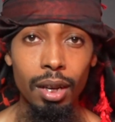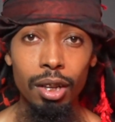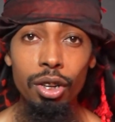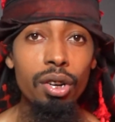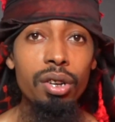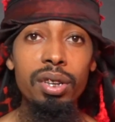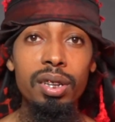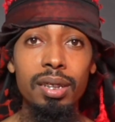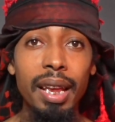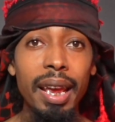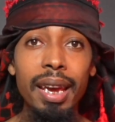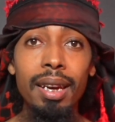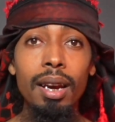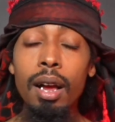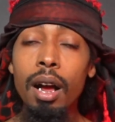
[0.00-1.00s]
your
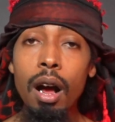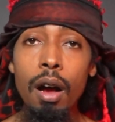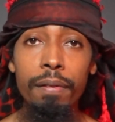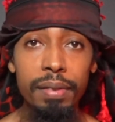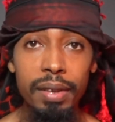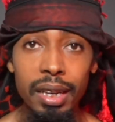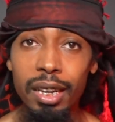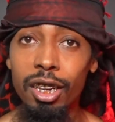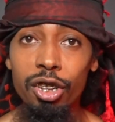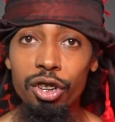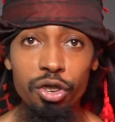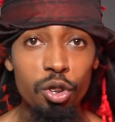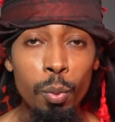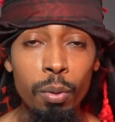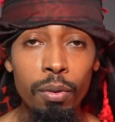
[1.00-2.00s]
state of needing a
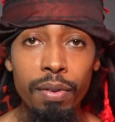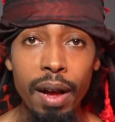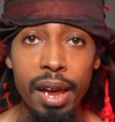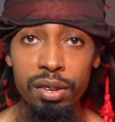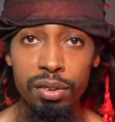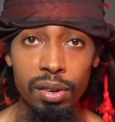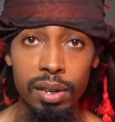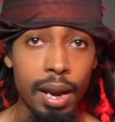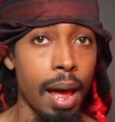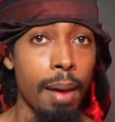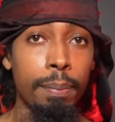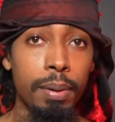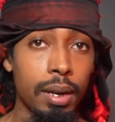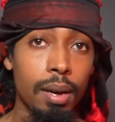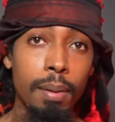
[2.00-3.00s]
supervisor and
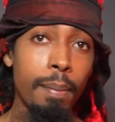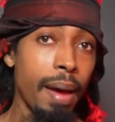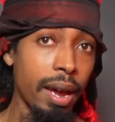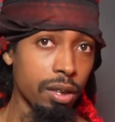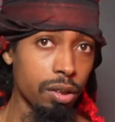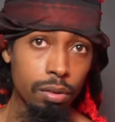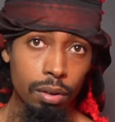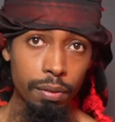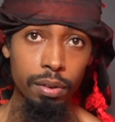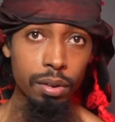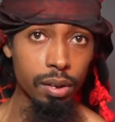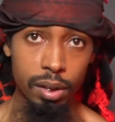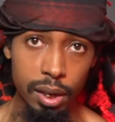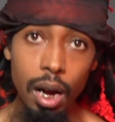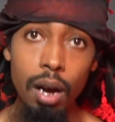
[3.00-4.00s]
not being a master of
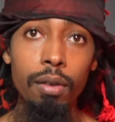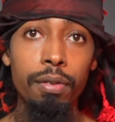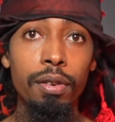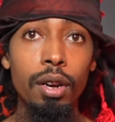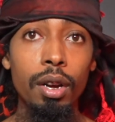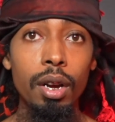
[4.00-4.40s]
yourself,